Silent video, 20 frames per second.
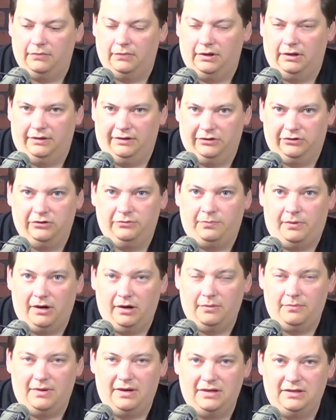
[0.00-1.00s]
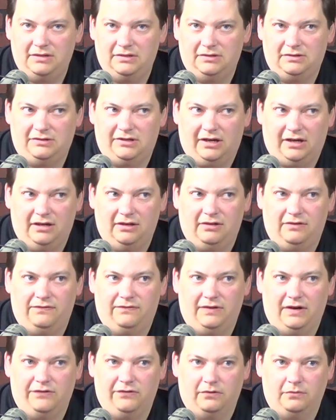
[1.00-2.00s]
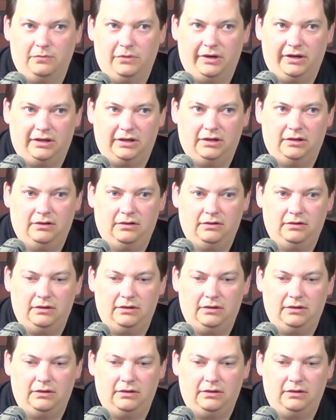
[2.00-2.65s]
This is probably my second favorite mic.